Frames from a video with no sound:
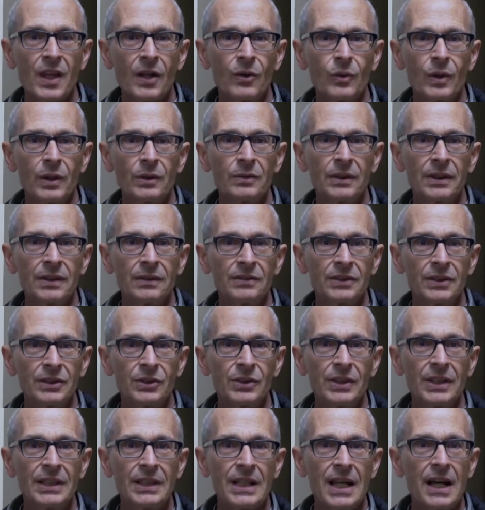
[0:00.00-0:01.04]
One way of
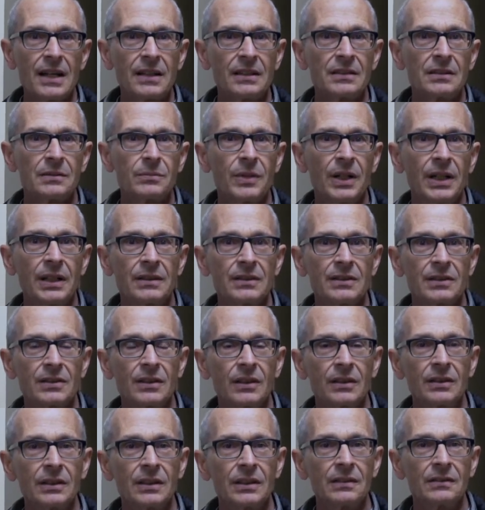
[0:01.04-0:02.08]
doing that is by
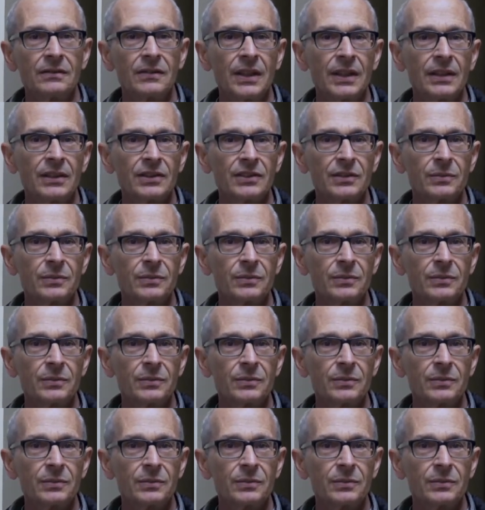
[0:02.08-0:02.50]
installing a fire